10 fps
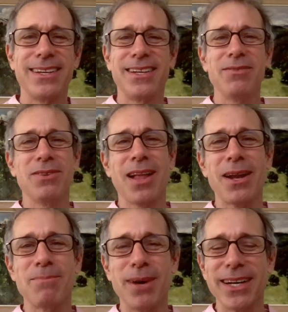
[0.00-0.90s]
give a lot
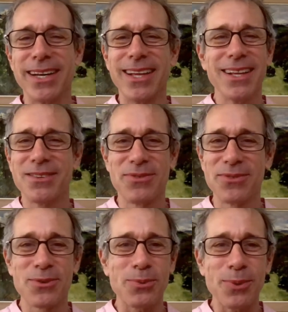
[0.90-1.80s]
of money. That's
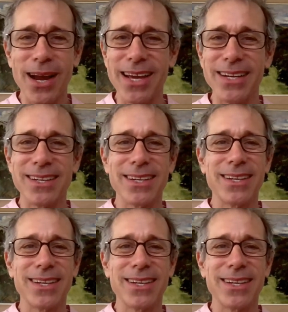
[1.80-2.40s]
great.